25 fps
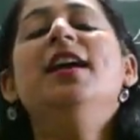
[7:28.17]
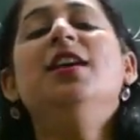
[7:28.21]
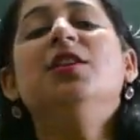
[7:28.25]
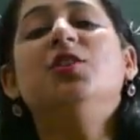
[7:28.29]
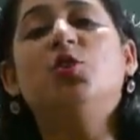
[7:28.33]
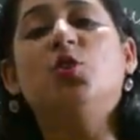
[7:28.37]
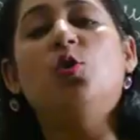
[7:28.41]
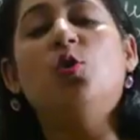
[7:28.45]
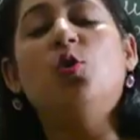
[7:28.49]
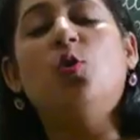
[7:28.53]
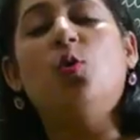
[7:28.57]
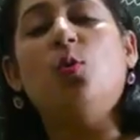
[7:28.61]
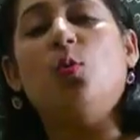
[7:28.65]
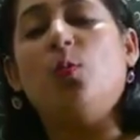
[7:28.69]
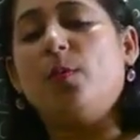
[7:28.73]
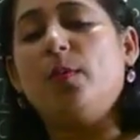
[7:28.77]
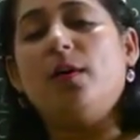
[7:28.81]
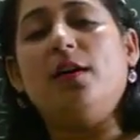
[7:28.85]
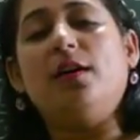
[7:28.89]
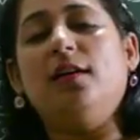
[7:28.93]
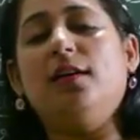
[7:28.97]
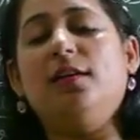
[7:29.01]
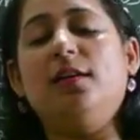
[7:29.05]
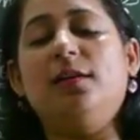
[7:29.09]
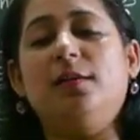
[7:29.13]
So
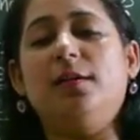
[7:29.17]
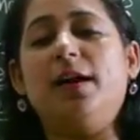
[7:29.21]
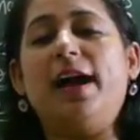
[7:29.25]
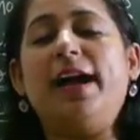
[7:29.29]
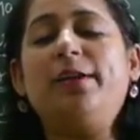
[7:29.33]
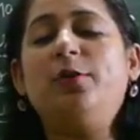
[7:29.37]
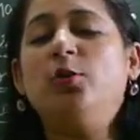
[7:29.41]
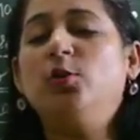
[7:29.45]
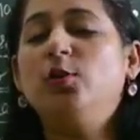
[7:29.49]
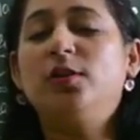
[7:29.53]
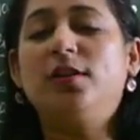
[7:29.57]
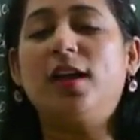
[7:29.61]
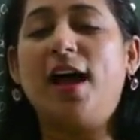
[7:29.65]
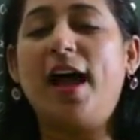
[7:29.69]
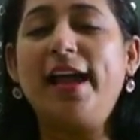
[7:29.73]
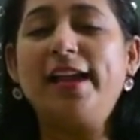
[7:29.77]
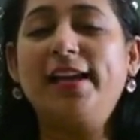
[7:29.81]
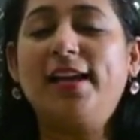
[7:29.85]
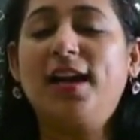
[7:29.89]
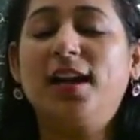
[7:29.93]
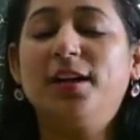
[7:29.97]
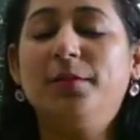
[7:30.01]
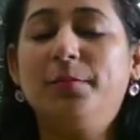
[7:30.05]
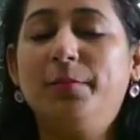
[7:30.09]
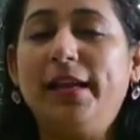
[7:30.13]
I
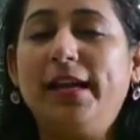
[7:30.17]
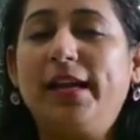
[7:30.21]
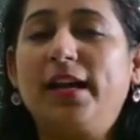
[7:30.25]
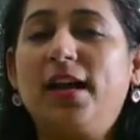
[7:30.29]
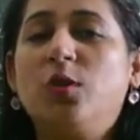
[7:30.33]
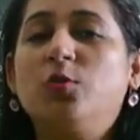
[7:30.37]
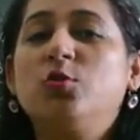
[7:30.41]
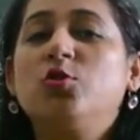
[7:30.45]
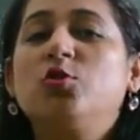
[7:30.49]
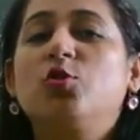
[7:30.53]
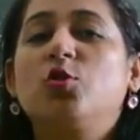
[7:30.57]
can't make out.